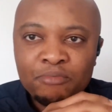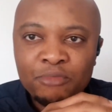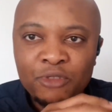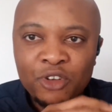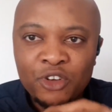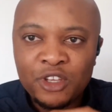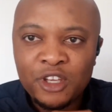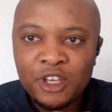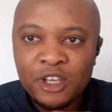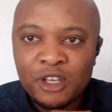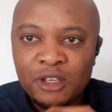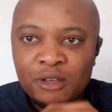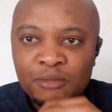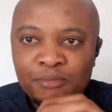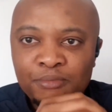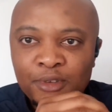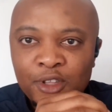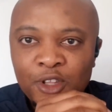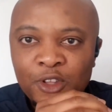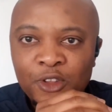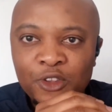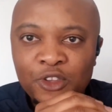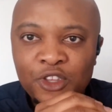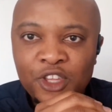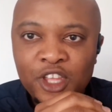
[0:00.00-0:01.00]
I'm not yet a
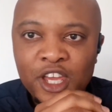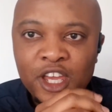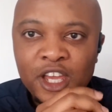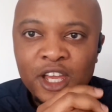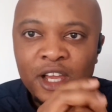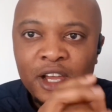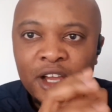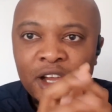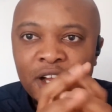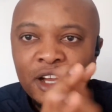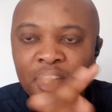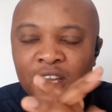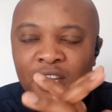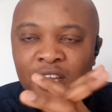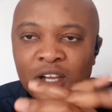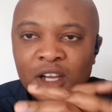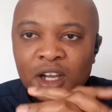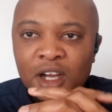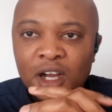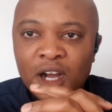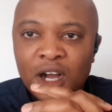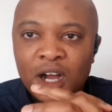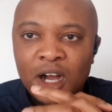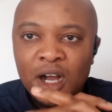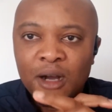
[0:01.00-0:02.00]
billionaire.
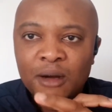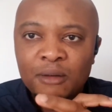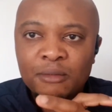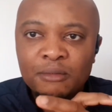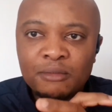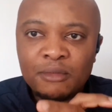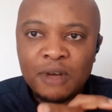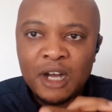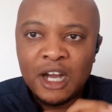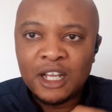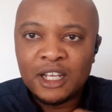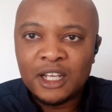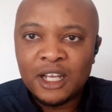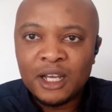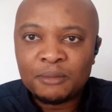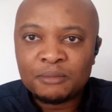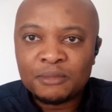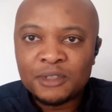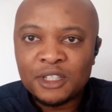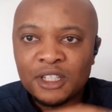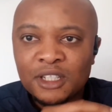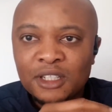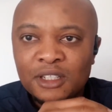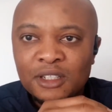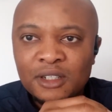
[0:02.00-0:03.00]
And
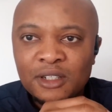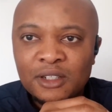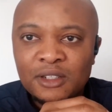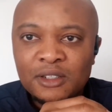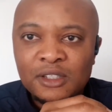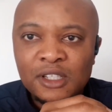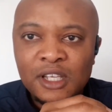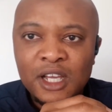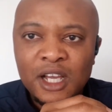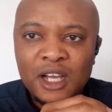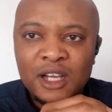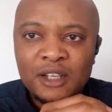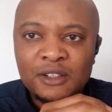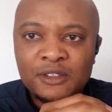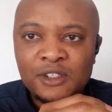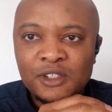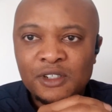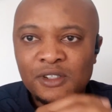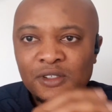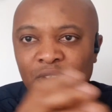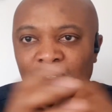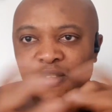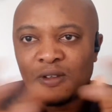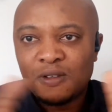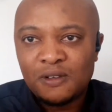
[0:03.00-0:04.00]
I'm thinking, oh, yeah, I
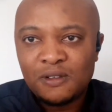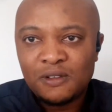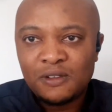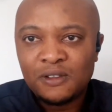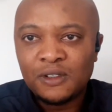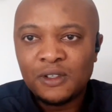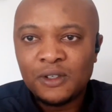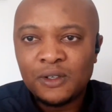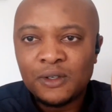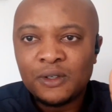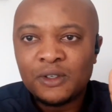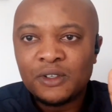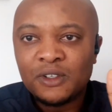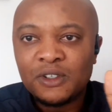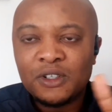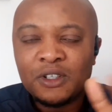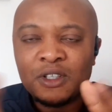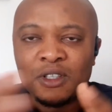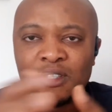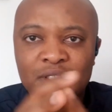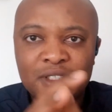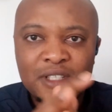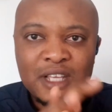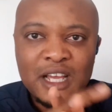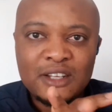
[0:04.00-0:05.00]
just,
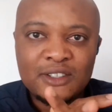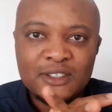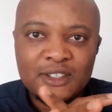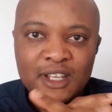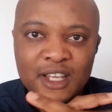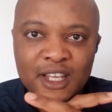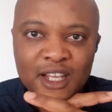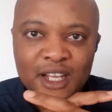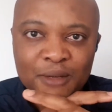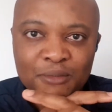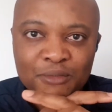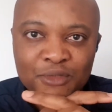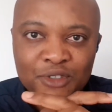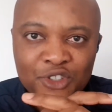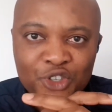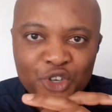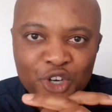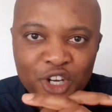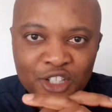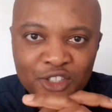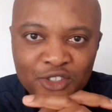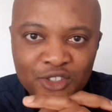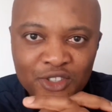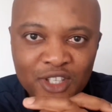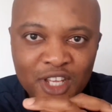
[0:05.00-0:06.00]
it sounds like I'm
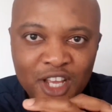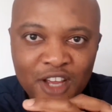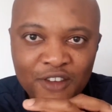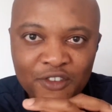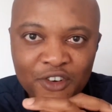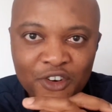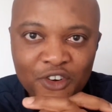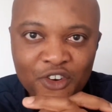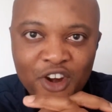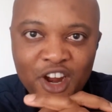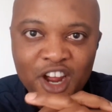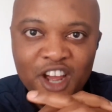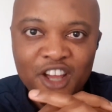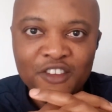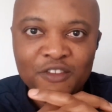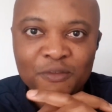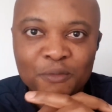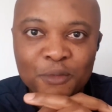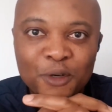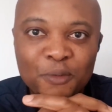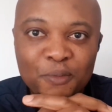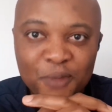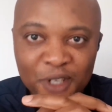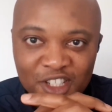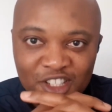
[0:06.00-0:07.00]
trying to say I've
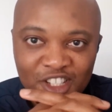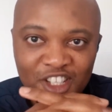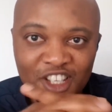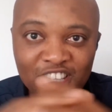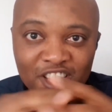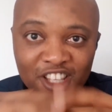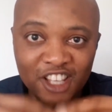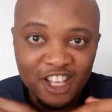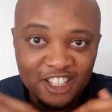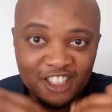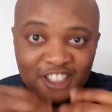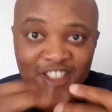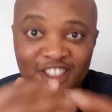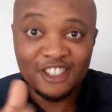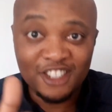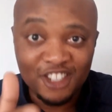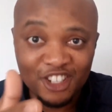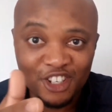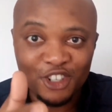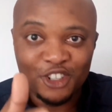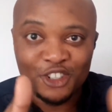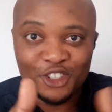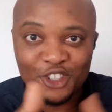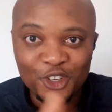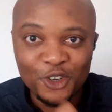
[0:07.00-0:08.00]
arrived. But basically, you're
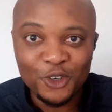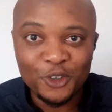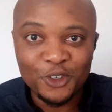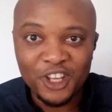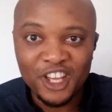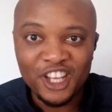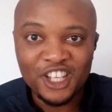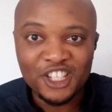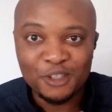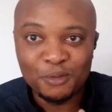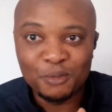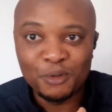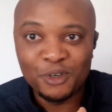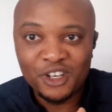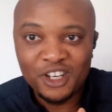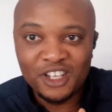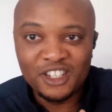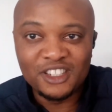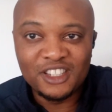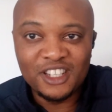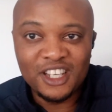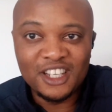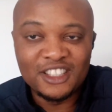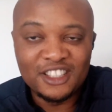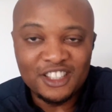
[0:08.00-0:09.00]
teaching us your own
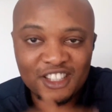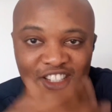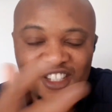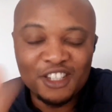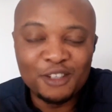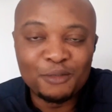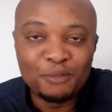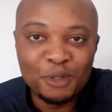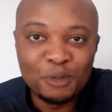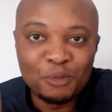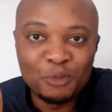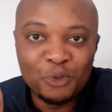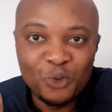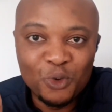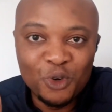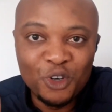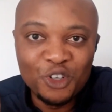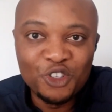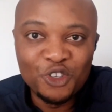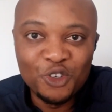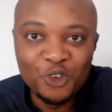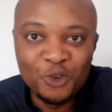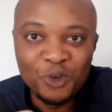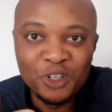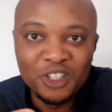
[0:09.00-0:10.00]
experience. You're teaching people
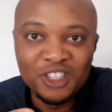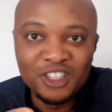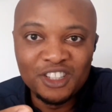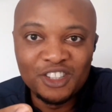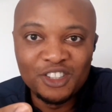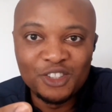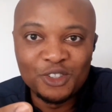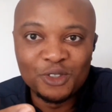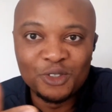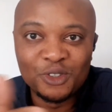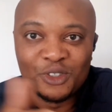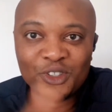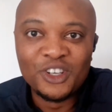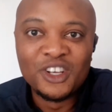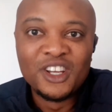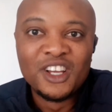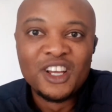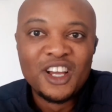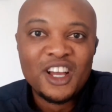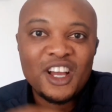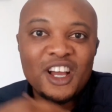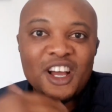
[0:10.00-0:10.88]
what you already do.